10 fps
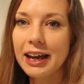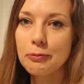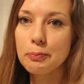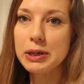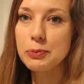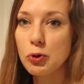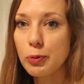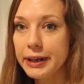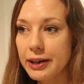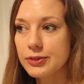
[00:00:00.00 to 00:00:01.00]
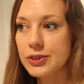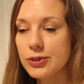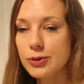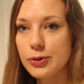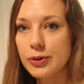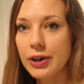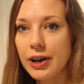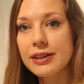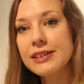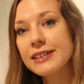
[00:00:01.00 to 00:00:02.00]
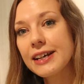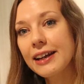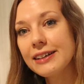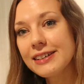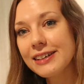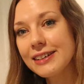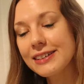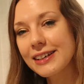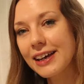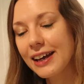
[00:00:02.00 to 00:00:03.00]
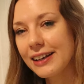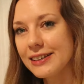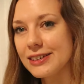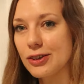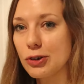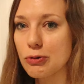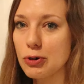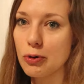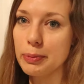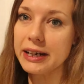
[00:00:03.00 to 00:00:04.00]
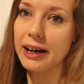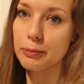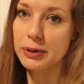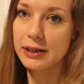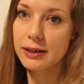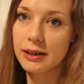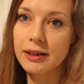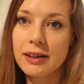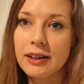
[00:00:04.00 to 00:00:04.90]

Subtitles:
and people will be able to understand it, and the crew will be happy.